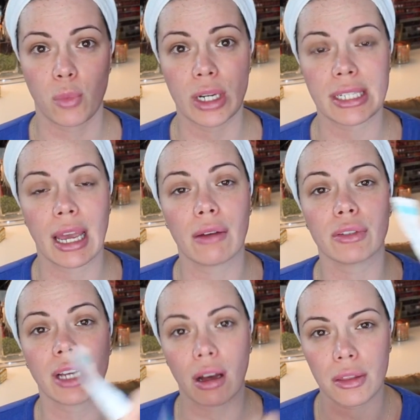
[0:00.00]
went to
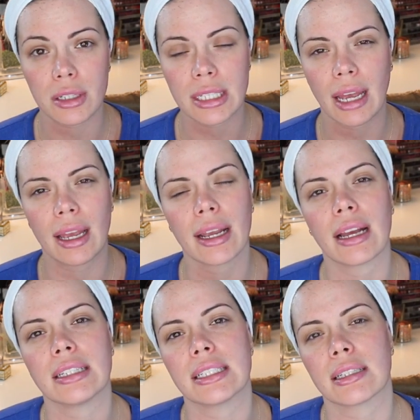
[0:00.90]
every other day
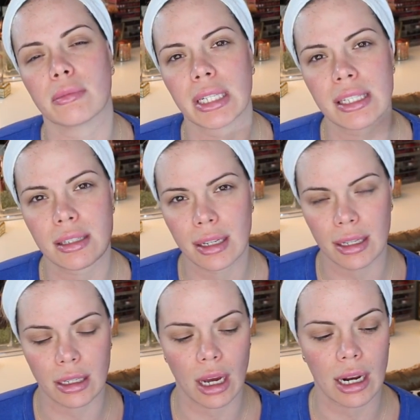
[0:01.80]
until my
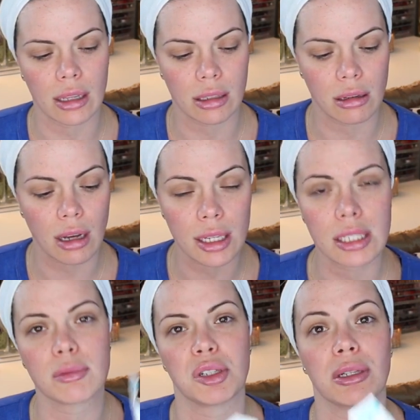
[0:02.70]
skin got a little
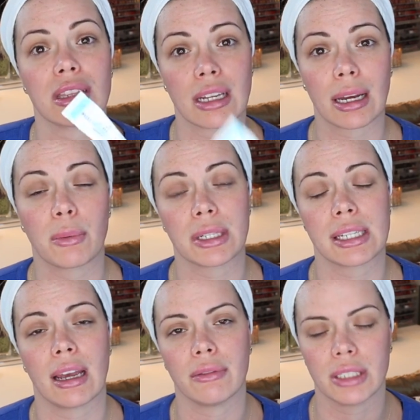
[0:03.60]
accustomed to it. Then I went
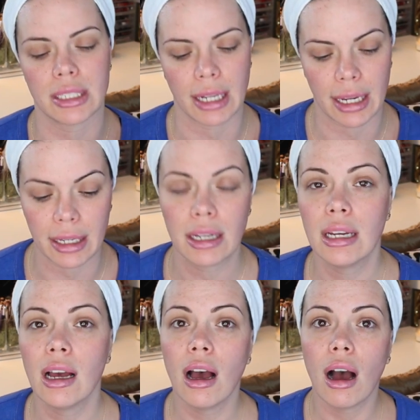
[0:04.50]
to every day.
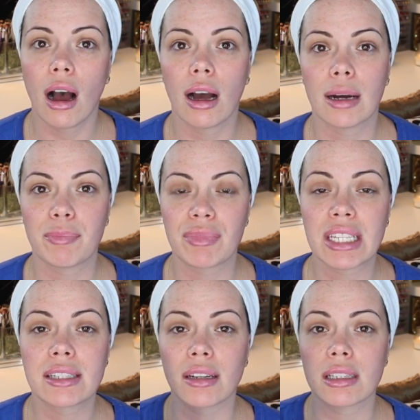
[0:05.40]
Um,
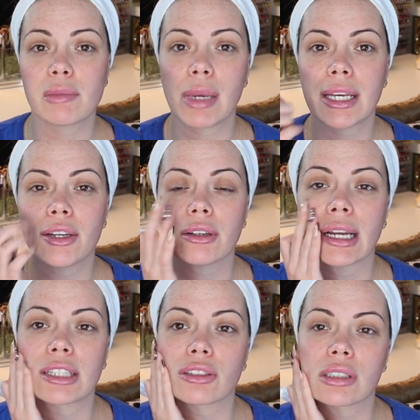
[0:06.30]
this does make your
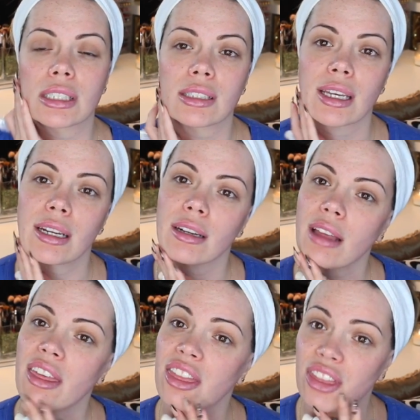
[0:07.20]
natural
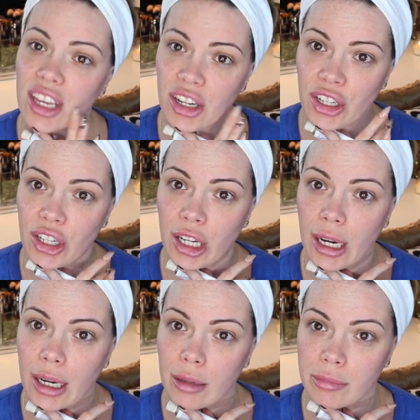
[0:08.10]
skin thinner.
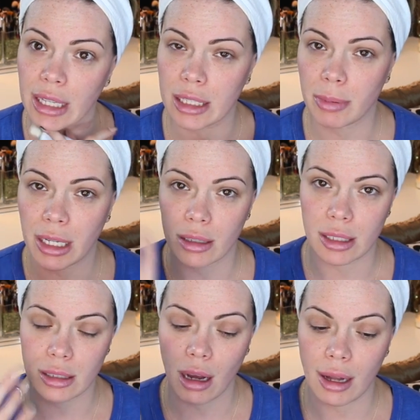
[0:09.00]
Um, that's
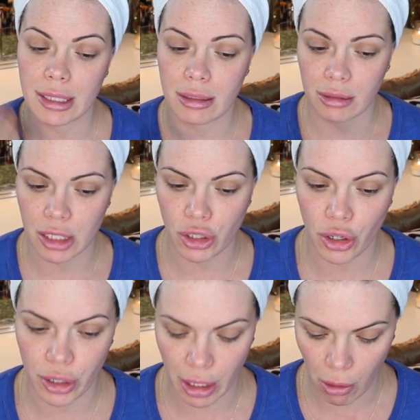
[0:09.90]
because it's constantly
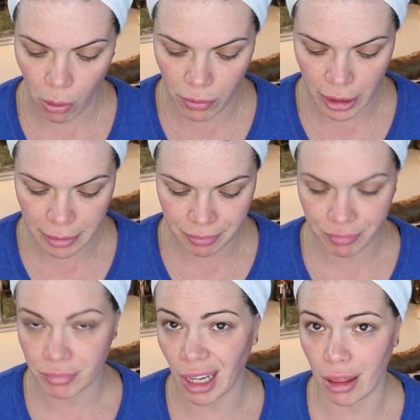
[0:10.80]
turning over
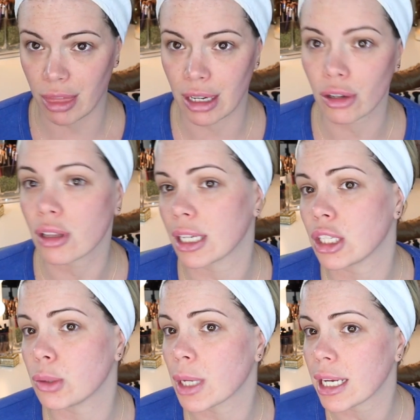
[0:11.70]
not thinner,
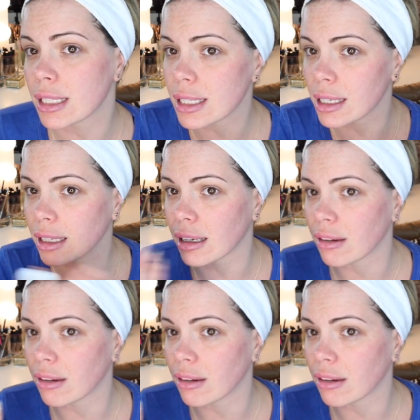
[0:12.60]
like you can't see any